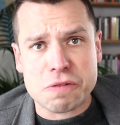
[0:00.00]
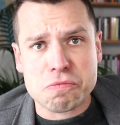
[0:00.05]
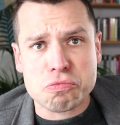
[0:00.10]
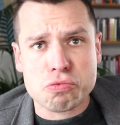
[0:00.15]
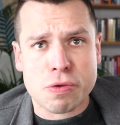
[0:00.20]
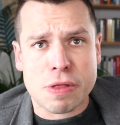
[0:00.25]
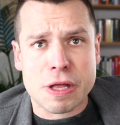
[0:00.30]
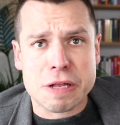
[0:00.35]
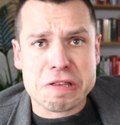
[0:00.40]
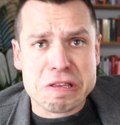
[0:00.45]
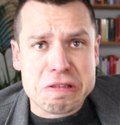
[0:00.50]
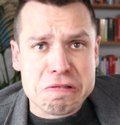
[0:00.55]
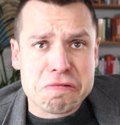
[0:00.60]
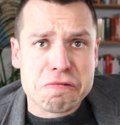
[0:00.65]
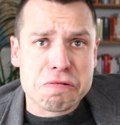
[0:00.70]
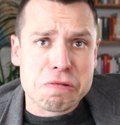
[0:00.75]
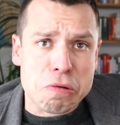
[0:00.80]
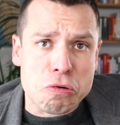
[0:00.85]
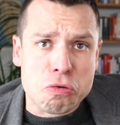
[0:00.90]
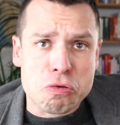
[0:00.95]
That's
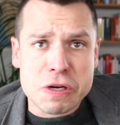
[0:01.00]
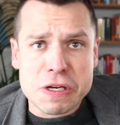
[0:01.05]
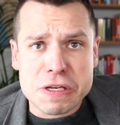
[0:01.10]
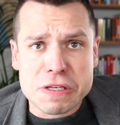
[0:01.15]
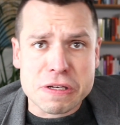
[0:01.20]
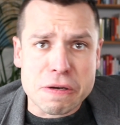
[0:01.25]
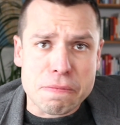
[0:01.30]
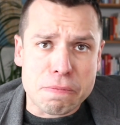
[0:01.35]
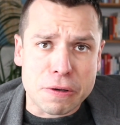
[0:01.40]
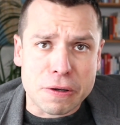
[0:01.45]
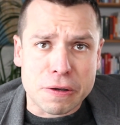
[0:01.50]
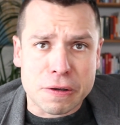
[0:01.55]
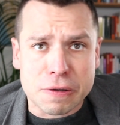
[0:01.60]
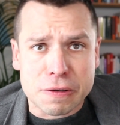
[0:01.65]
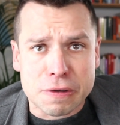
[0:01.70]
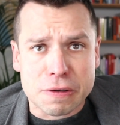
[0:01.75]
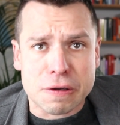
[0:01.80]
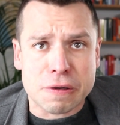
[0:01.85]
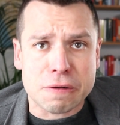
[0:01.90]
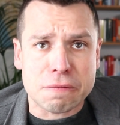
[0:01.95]
reasonable
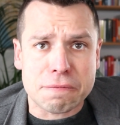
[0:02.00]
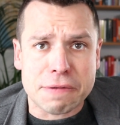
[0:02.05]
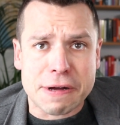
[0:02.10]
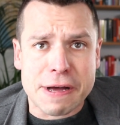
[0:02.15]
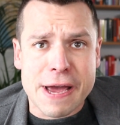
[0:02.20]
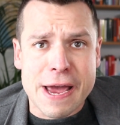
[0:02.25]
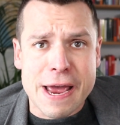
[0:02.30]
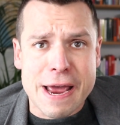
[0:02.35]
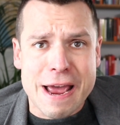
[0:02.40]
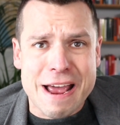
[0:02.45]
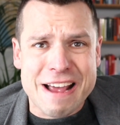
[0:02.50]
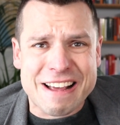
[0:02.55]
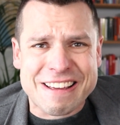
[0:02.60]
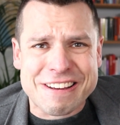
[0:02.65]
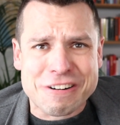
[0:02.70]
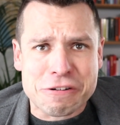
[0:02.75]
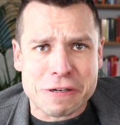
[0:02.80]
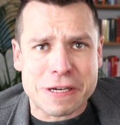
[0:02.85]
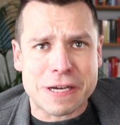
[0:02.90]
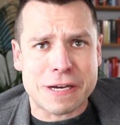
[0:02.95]

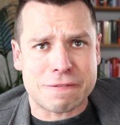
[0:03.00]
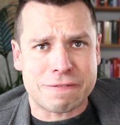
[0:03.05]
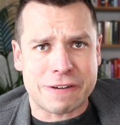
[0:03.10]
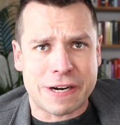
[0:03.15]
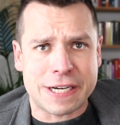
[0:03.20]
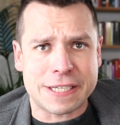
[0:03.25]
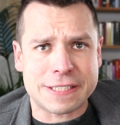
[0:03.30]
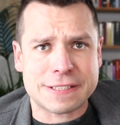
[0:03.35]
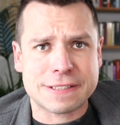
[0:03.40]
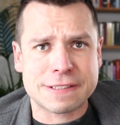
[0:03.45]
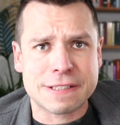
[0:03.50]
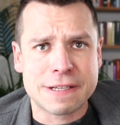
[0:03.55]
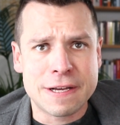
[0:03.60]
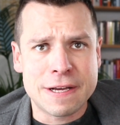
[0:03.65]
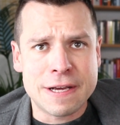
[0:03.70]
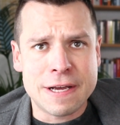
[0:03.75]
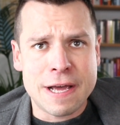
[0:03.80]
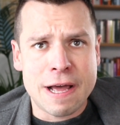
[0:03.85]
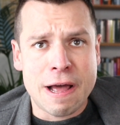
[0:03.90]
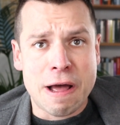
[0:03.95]
career advice.
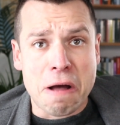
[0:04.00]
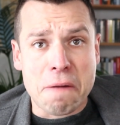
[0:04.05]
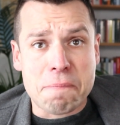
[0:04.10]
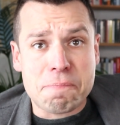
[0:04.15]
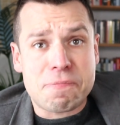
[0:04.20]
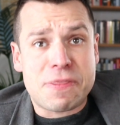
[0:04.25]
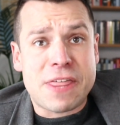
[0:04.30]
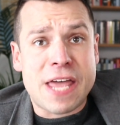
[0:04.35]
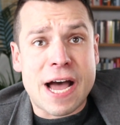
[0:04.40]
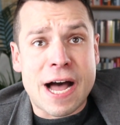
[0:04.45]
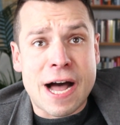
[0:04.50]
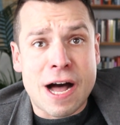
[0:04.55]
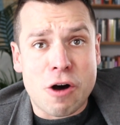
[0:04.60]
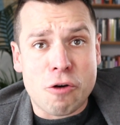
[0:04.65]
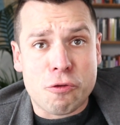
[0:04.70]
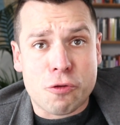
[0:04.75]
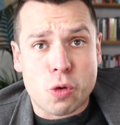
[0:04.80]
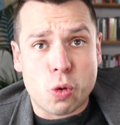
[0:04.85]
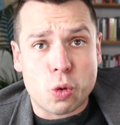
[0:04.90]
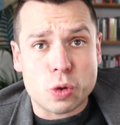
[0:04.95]
There are, of
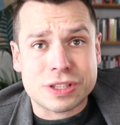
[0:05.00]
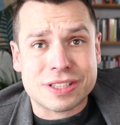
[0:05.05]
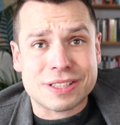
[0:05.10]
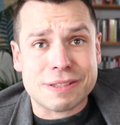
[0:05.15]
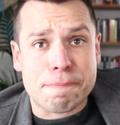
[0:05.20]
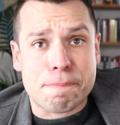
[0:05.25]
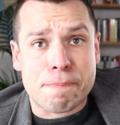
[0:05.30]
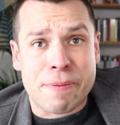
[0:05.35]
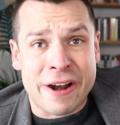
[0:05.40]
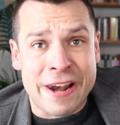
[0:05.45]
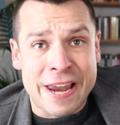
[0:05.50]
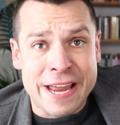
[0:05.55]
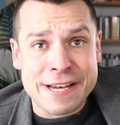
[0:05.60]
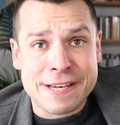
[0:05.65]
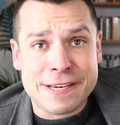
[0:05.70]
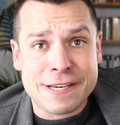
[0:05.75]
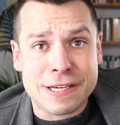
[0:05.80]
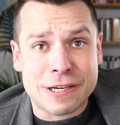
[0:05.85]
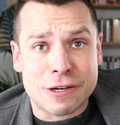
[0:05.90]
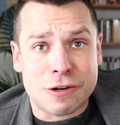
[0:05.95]
course,
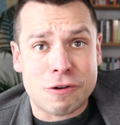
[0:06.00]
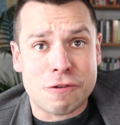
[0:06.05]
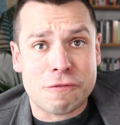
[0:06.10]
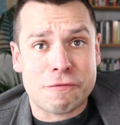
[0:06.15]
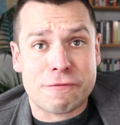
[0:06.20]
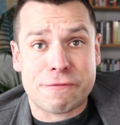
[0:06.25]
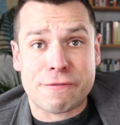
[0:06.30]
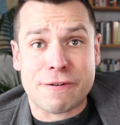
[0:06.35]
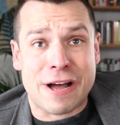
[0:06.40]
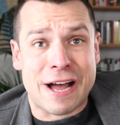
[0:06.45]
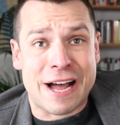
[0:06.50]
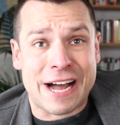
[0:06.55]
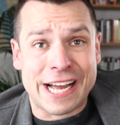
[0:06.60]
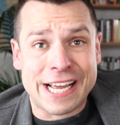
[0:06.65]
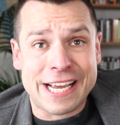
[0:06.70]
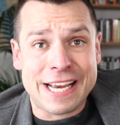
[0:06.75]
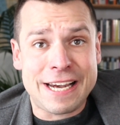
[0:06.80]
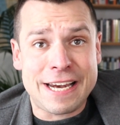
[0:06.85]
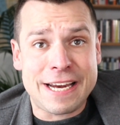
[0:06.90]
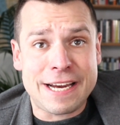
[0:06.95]
plenty of
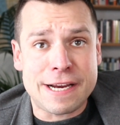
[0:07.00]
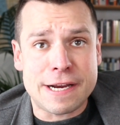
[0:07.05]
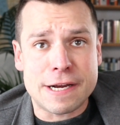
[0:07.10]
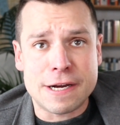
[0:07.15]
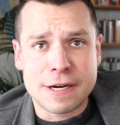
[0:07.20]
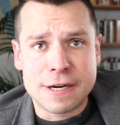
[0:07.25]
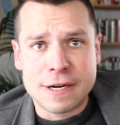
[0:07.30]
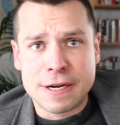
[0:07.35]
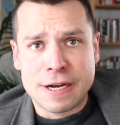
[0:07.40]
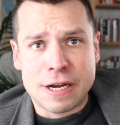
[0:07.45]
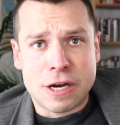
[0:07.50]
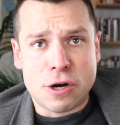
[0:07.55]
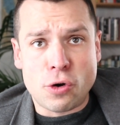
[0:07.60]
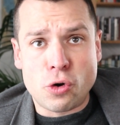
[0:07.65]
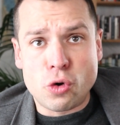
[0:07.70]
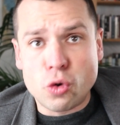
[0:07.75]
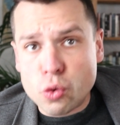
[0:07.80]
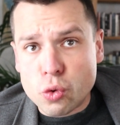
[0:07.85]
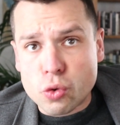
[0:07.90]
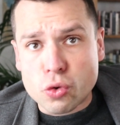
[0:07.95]
highly
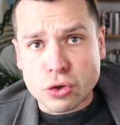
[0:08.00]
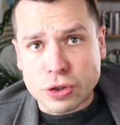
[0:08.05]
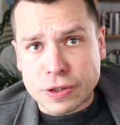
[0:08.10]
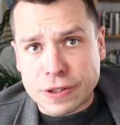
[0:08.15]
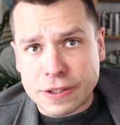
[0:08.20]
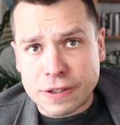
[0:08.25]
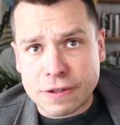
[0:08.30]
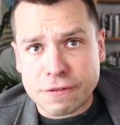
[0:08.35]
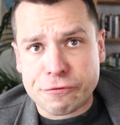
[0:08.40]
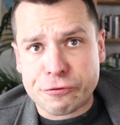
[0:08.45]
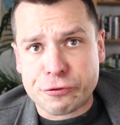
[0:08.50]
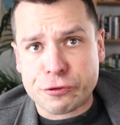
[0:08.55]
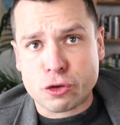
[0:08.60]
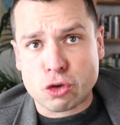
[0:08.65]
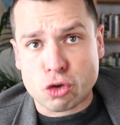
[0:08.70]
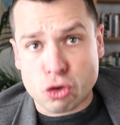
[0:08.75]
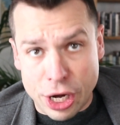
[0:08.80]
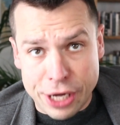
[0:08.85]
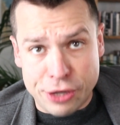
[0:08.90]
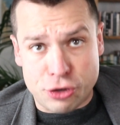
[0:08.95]
lucrative
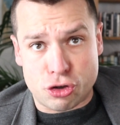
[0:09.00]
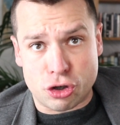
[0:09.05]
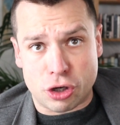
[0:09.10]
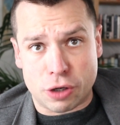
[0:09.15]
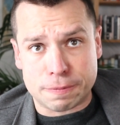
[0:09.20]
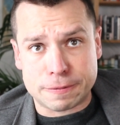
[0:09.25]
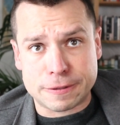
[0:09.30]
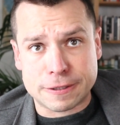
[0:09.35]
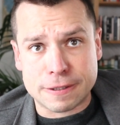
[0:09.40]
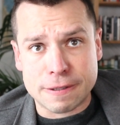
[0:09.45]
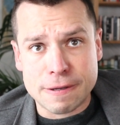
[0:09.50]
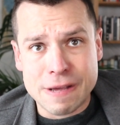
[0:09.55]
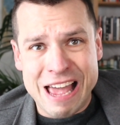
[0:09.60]
trade jobs.